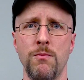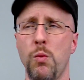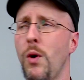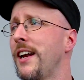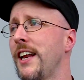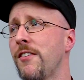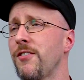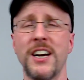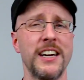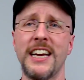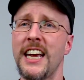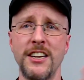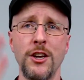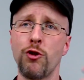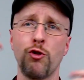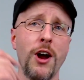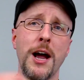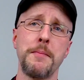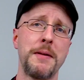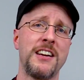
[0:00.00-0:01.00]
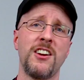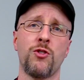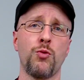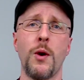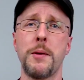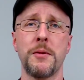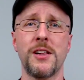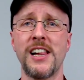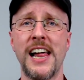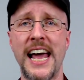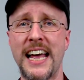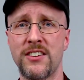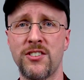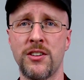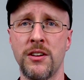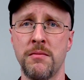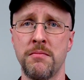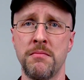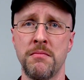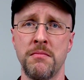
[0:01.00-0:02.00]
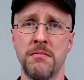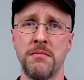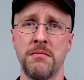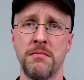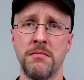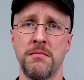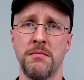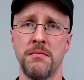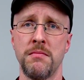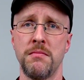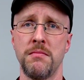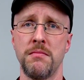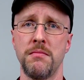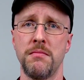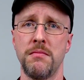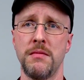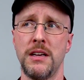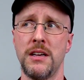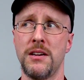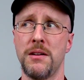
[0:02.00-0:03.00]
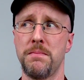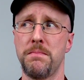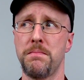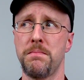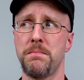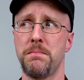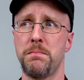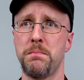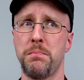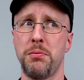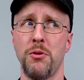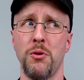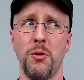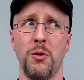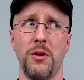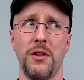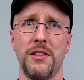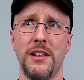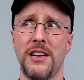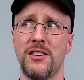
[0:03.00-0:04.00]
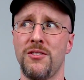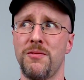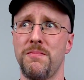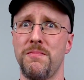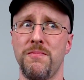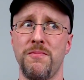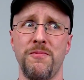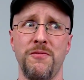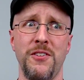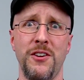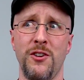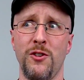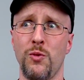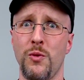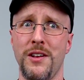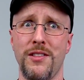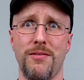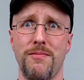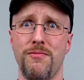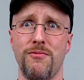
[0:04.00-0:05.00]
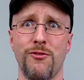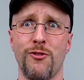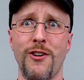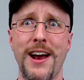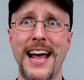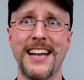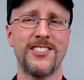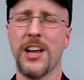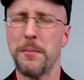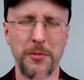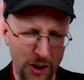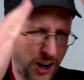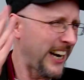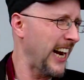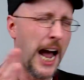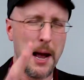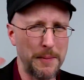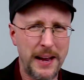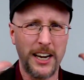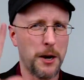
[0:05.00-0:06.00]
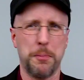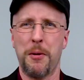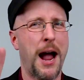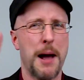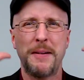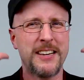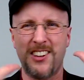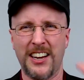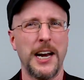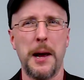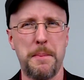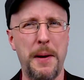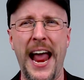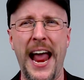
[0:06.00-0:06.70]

Whatever. Can you drive me to swim class? In a pool that's filled with rats? I'm sorry, I made a promise and I